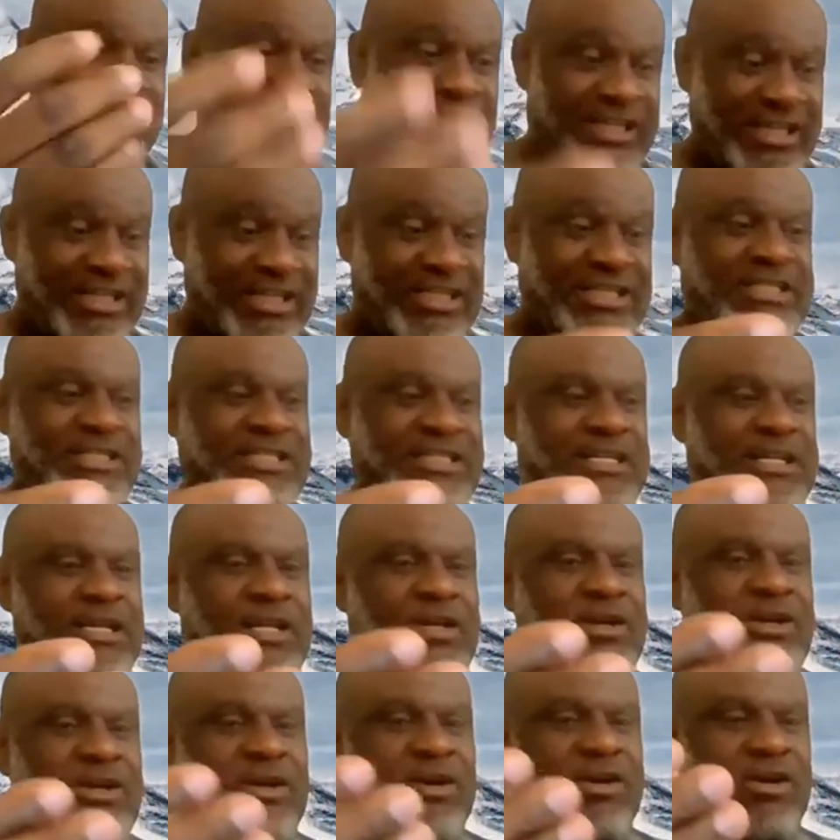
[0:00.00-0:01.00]
is,
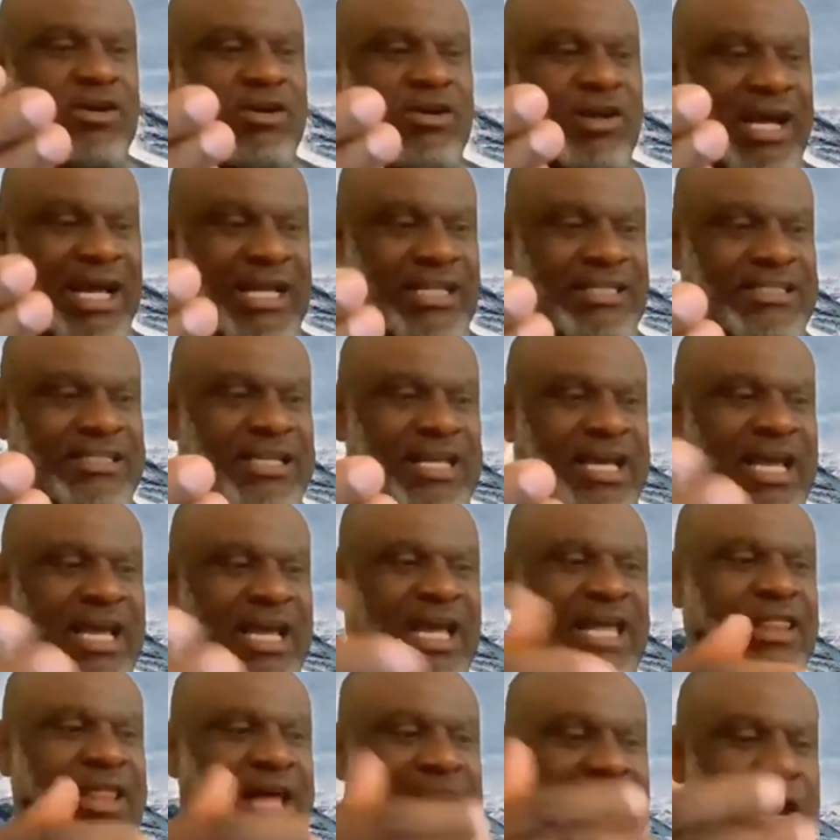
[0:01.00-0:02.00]
all right,
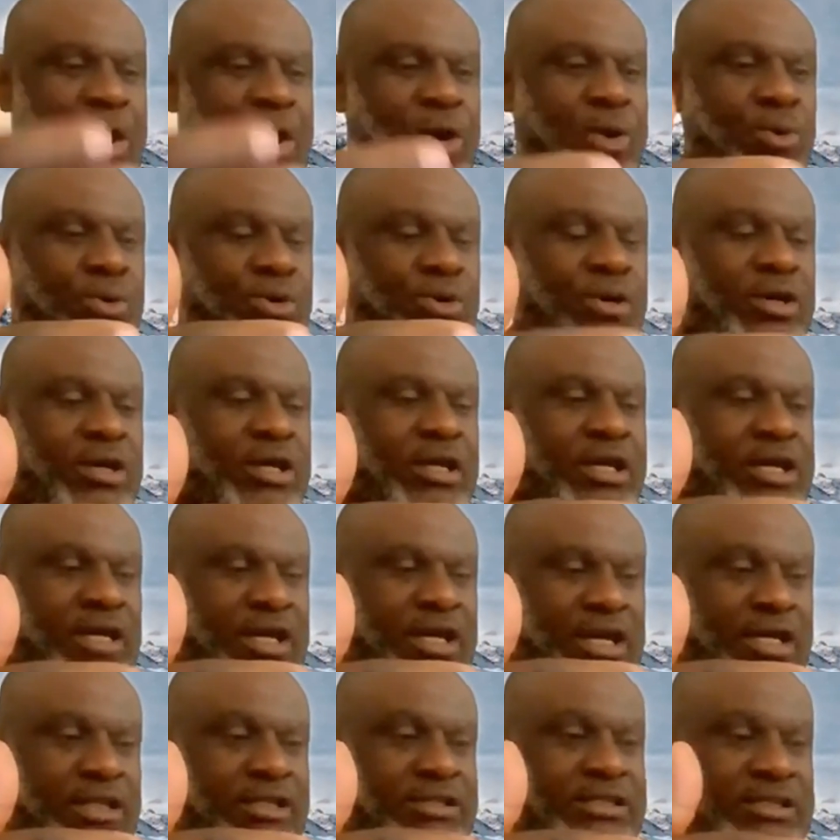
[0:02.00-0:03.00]
and how
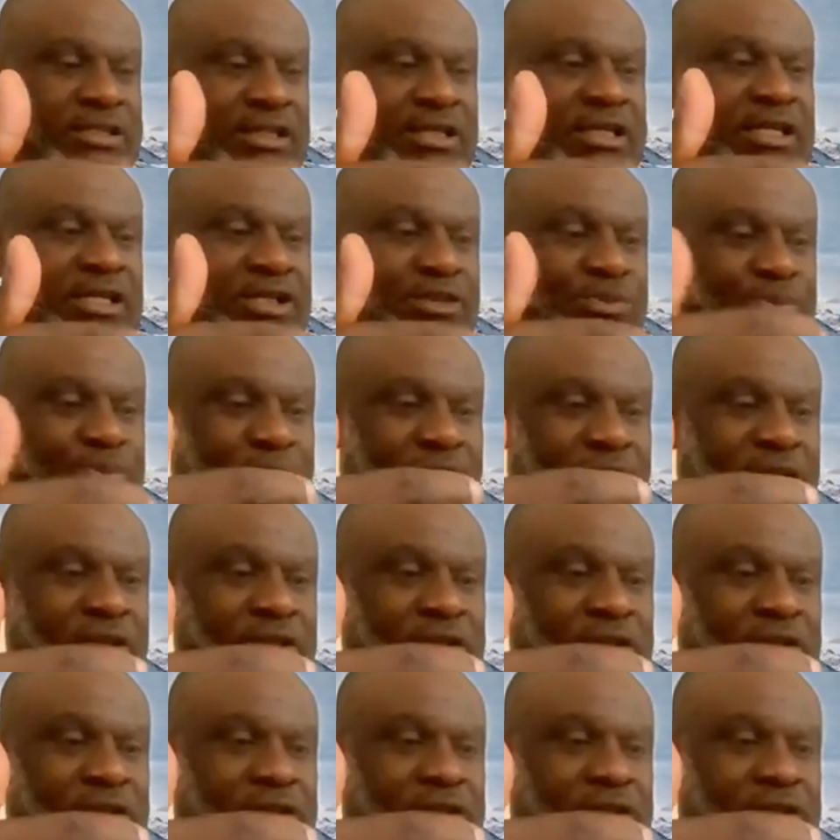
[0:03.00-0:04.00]
it is
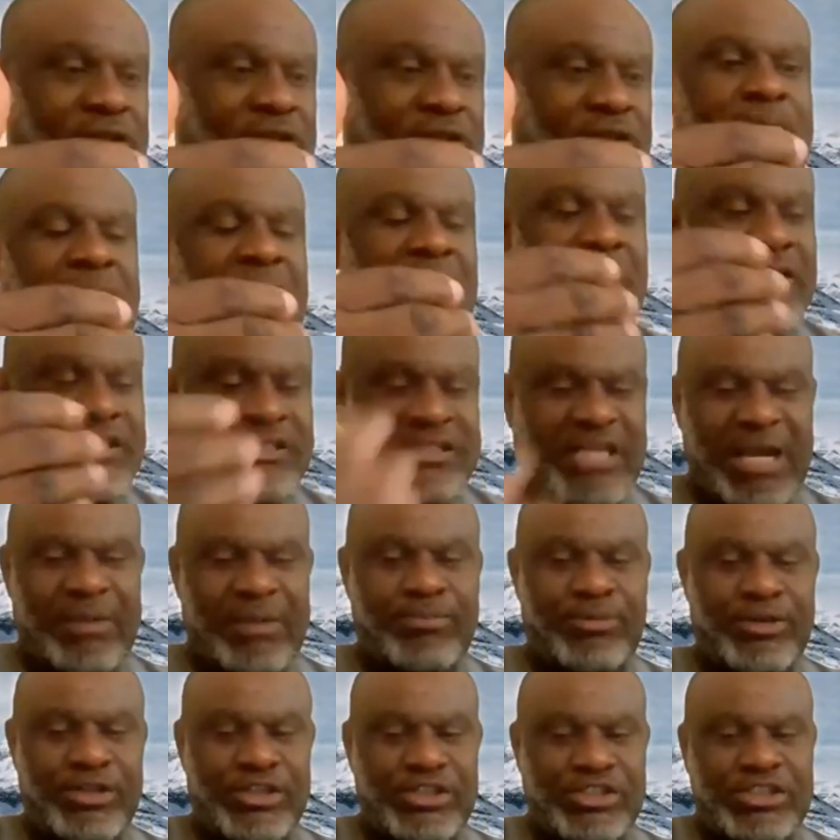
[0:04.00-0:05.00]
being
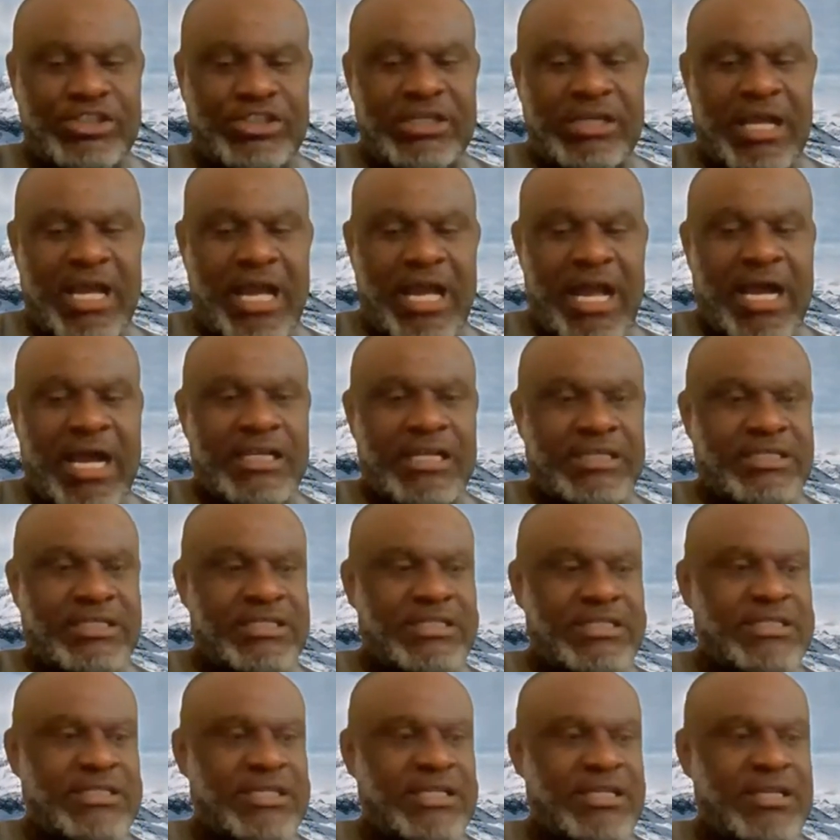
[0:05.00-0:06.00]
established
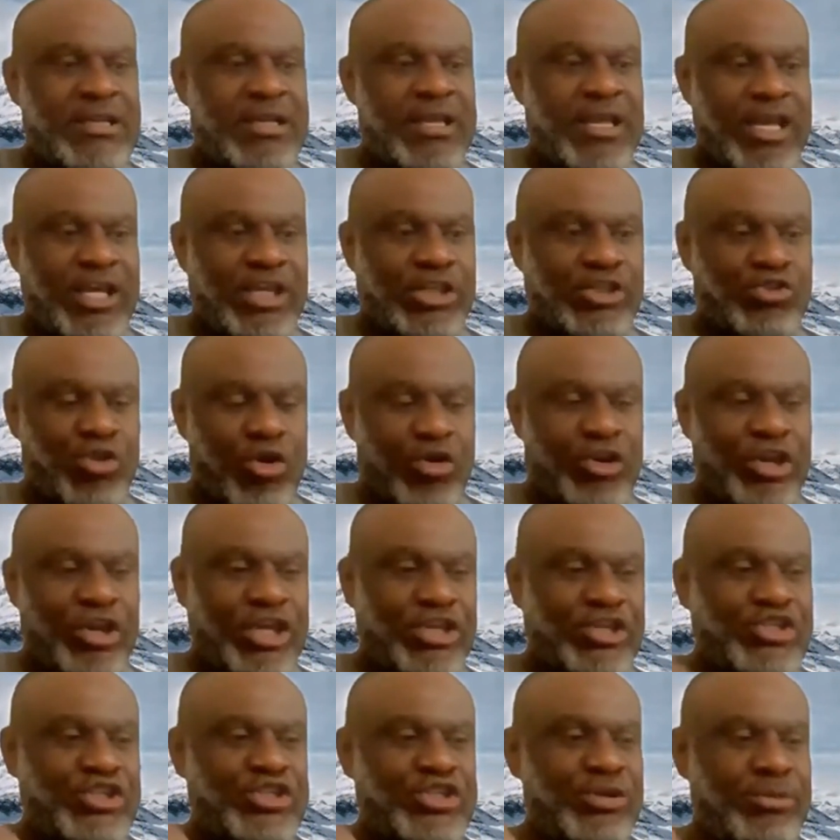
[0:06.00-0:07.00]
as a
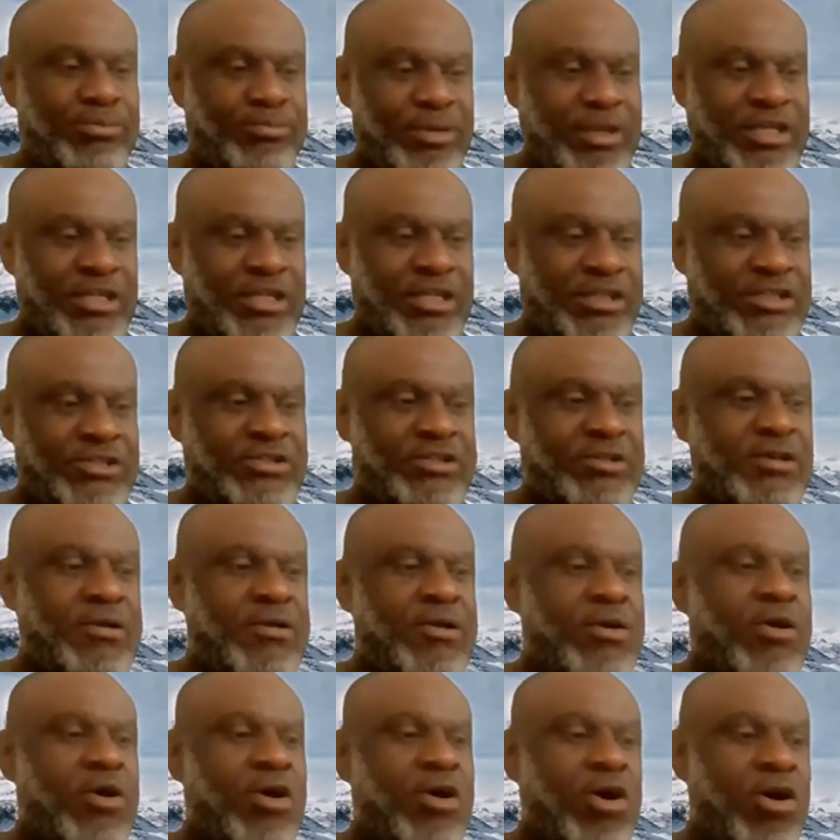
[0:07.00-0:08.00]
storage means
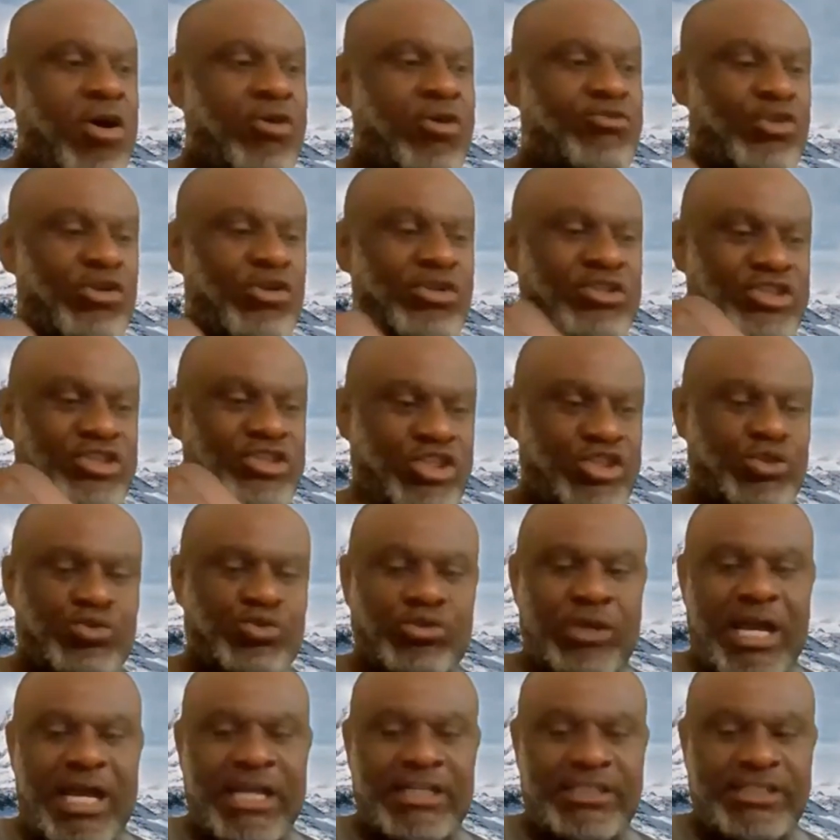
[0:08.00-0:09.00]
of your
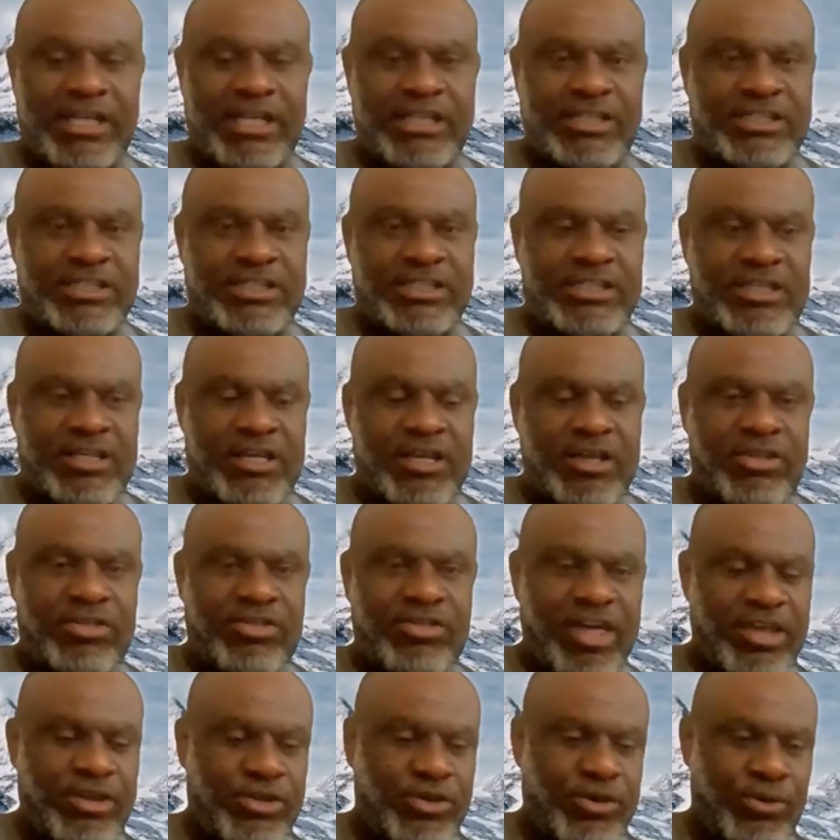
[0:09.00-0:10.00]
digital assets.
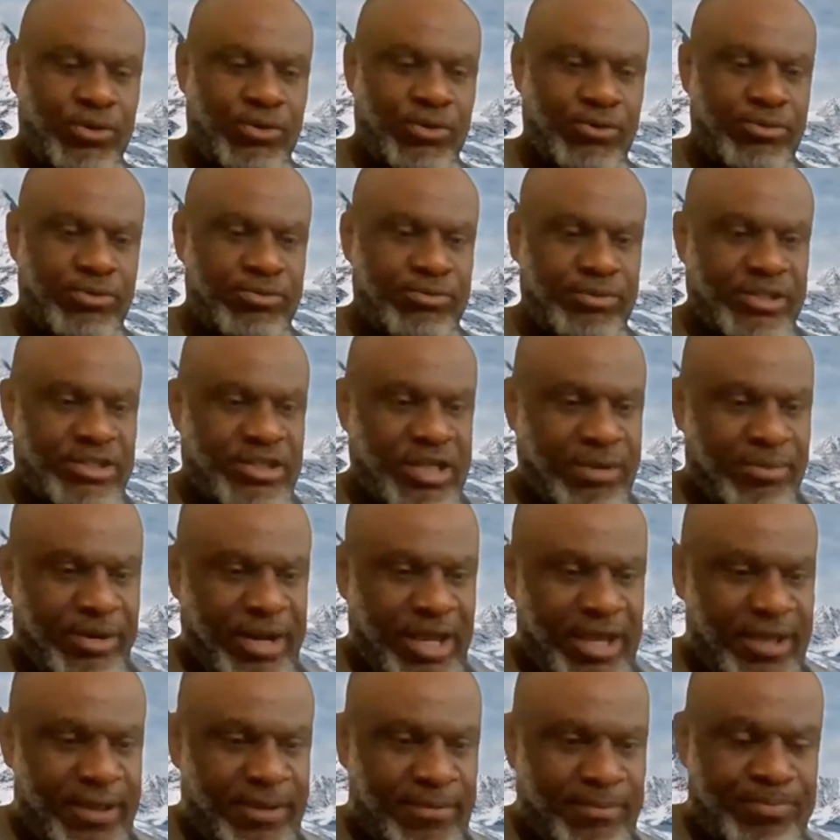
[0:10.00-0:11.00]
Thank you, Mr.
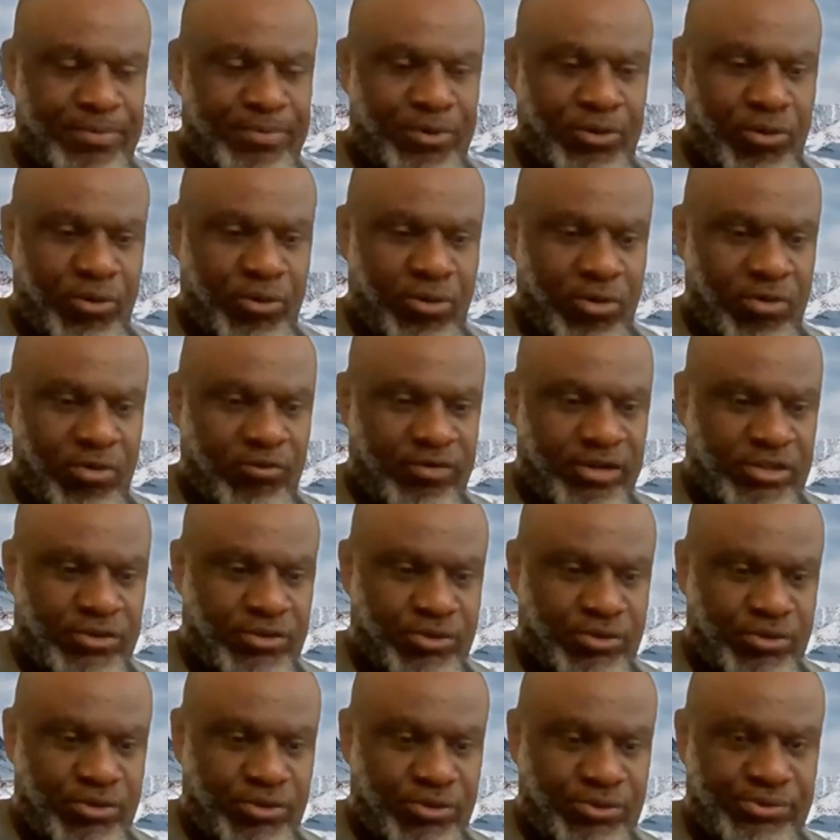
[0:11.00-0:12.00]
Ibrahim. Over
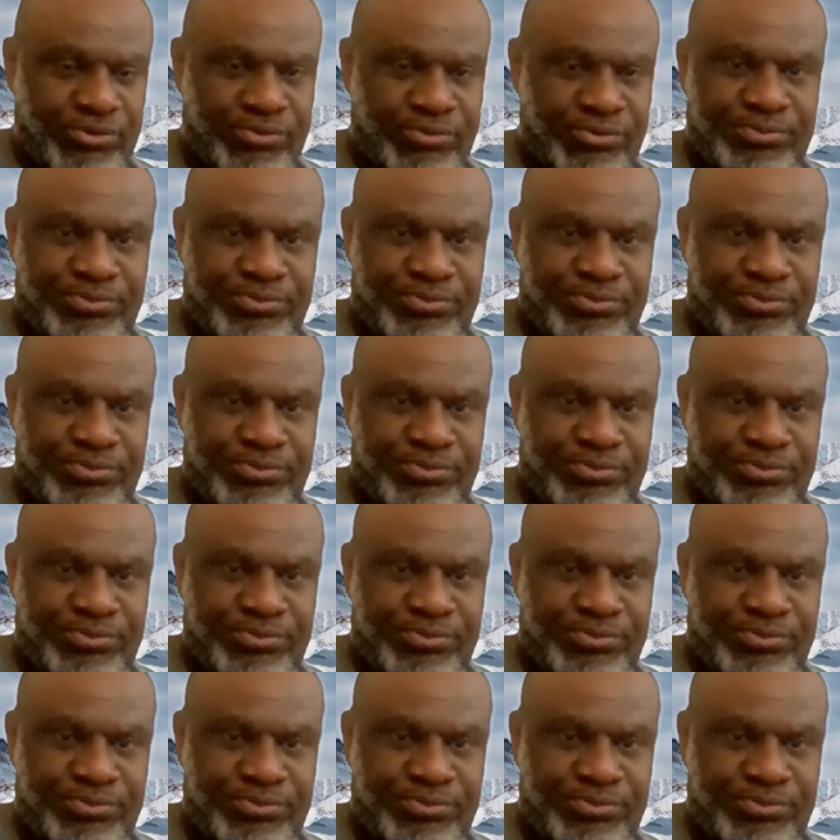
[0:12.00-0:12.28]
to you.